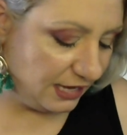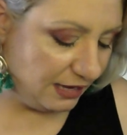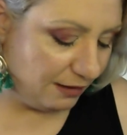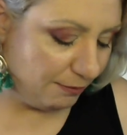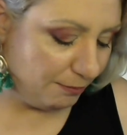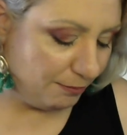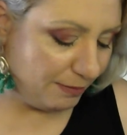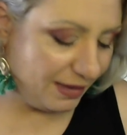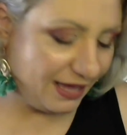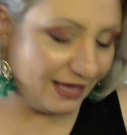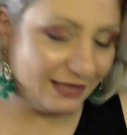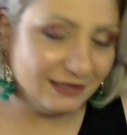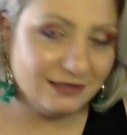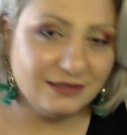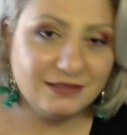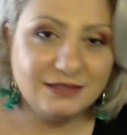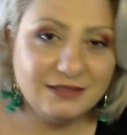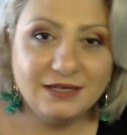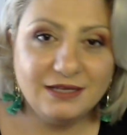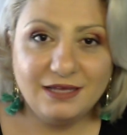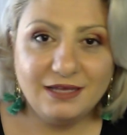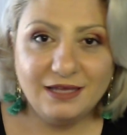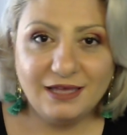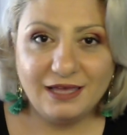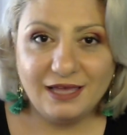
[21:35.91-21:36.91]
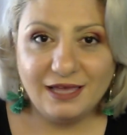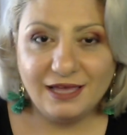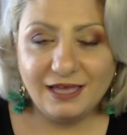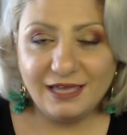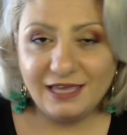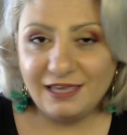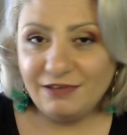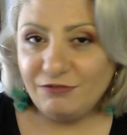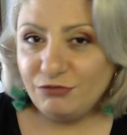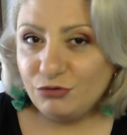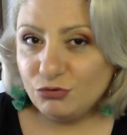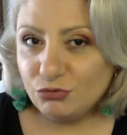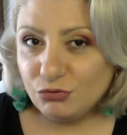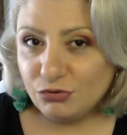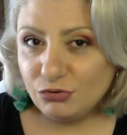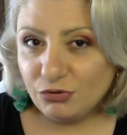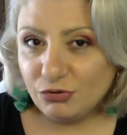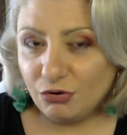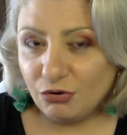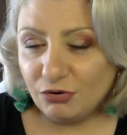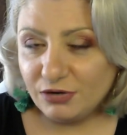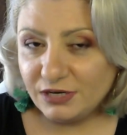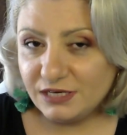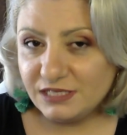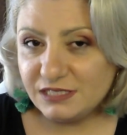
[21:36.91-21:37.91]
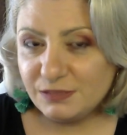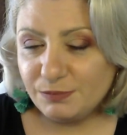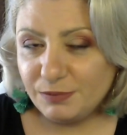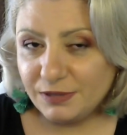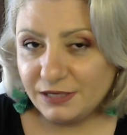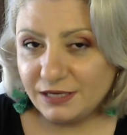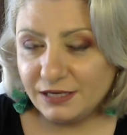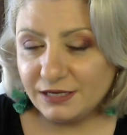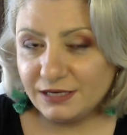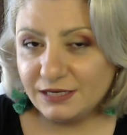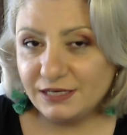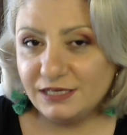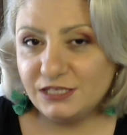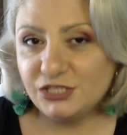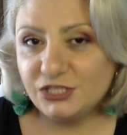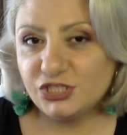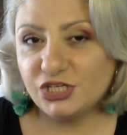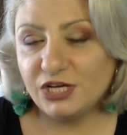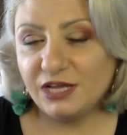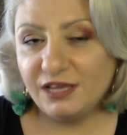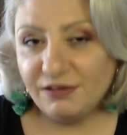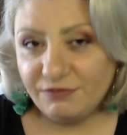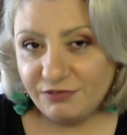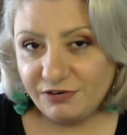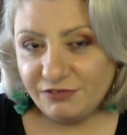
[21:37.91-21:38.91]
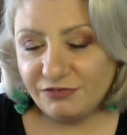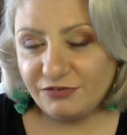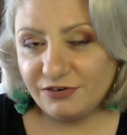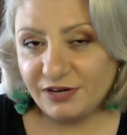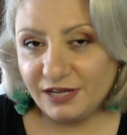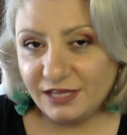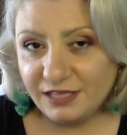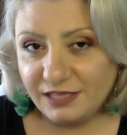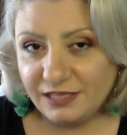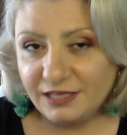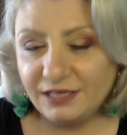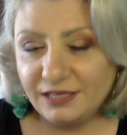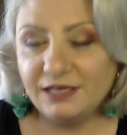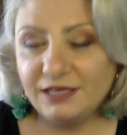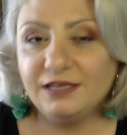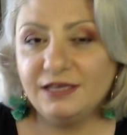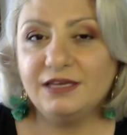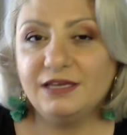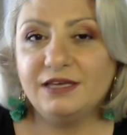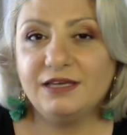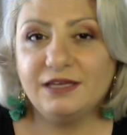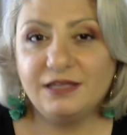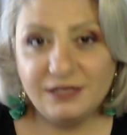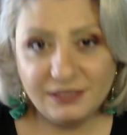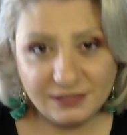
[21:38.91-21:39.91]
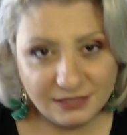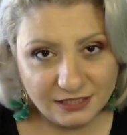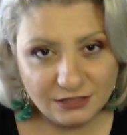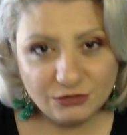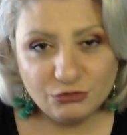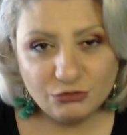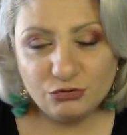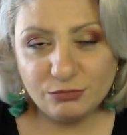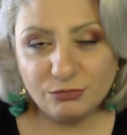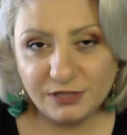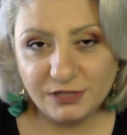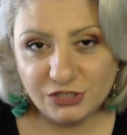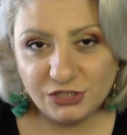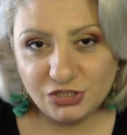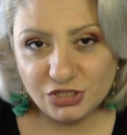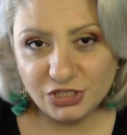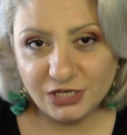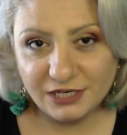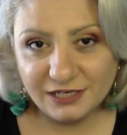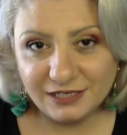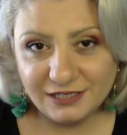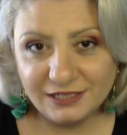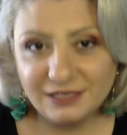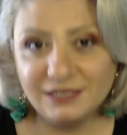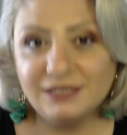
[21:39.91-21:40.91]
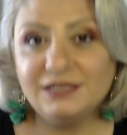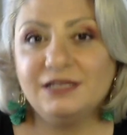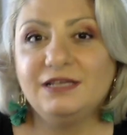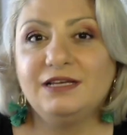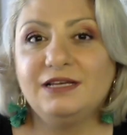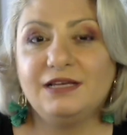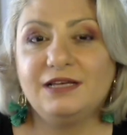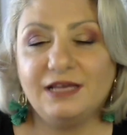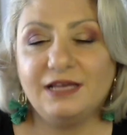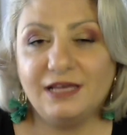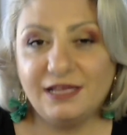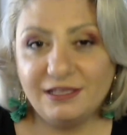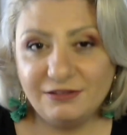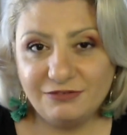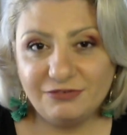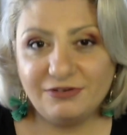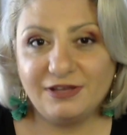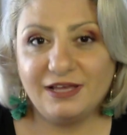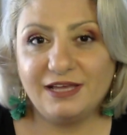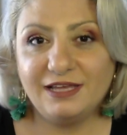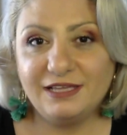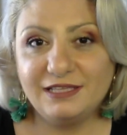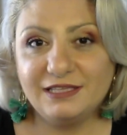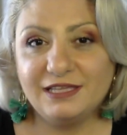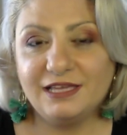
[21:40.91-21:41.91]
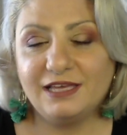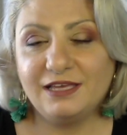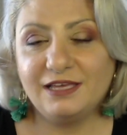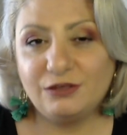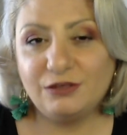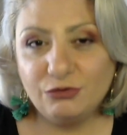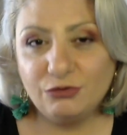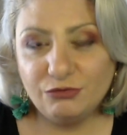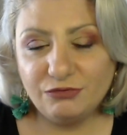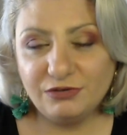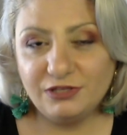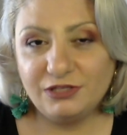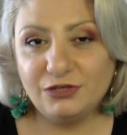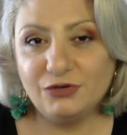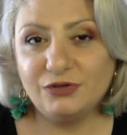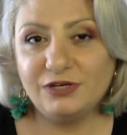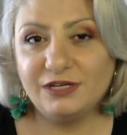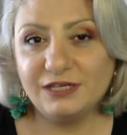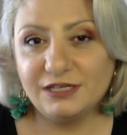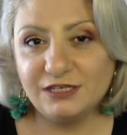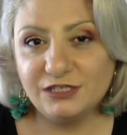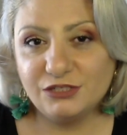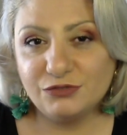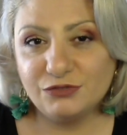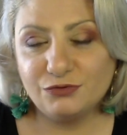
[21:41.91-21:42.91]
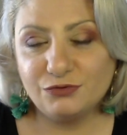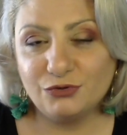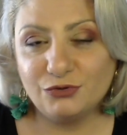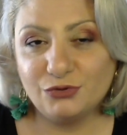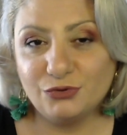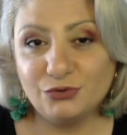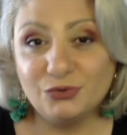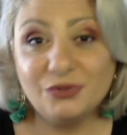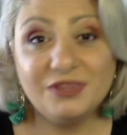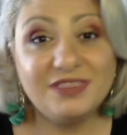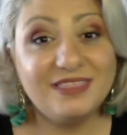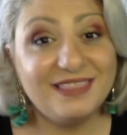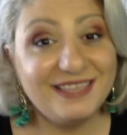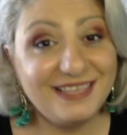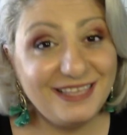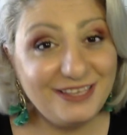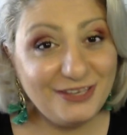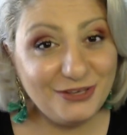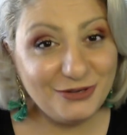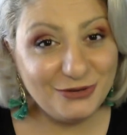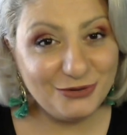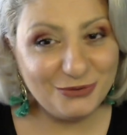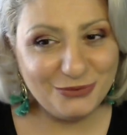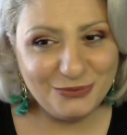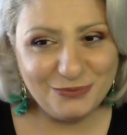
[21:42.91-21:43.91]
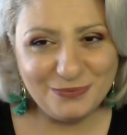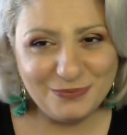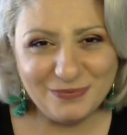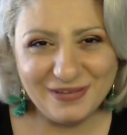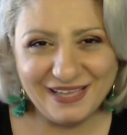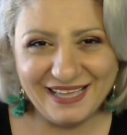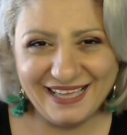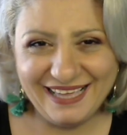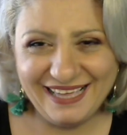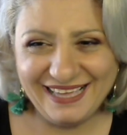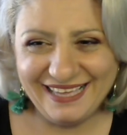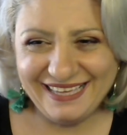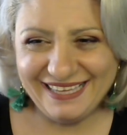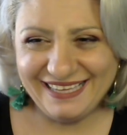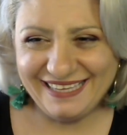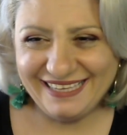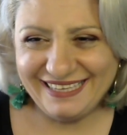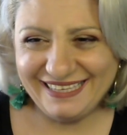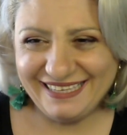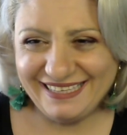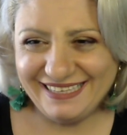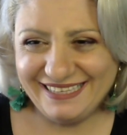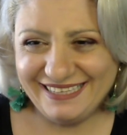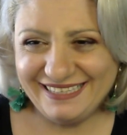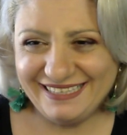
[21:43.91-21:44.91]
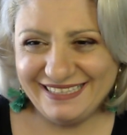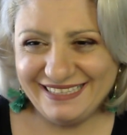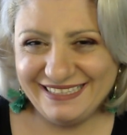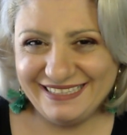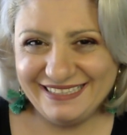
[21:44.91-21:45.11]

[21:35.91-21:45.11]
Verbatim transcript: But uh, if you only speak English, every Friday, return to my channel and find a new video in English for you. Thank you. Bye.